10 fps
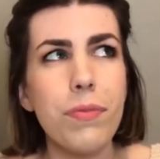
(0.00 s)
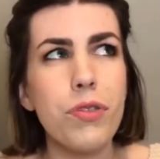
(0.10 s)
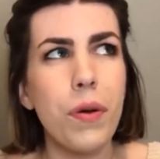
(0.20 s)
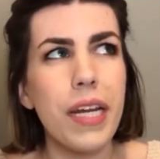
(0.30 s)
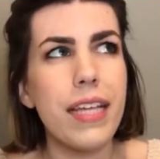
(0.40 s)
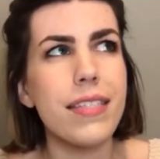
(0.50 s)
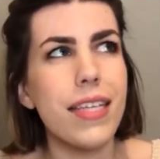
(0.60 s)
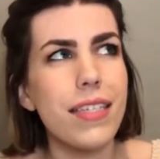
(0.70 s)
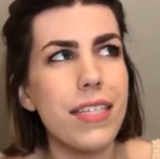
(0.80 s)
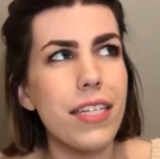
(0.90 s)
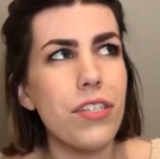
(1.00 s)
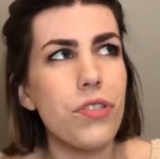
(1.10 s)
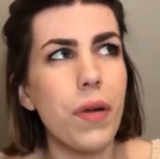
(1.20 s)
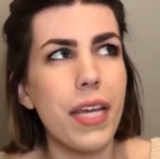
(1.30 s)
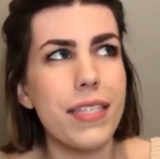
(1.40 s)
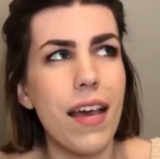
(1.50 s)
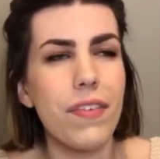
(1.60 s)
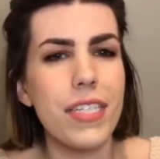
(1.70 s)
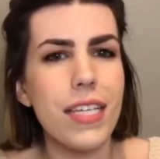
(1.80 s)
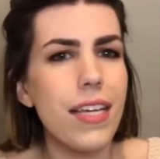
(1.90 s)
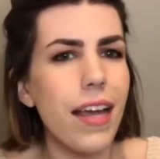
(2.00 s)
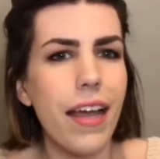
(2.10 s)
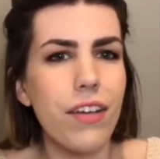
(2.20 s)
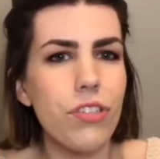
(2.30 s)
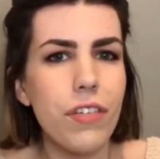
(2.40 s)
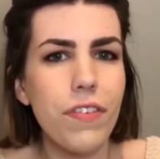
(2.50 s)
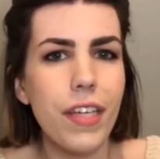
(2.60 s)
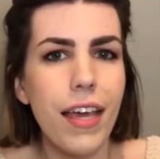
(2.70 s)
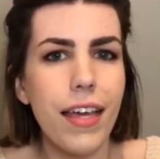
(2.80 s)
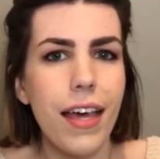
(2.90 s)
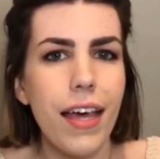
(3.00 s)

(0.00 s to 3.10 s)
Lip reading: 2016 to 2017, I actually feel like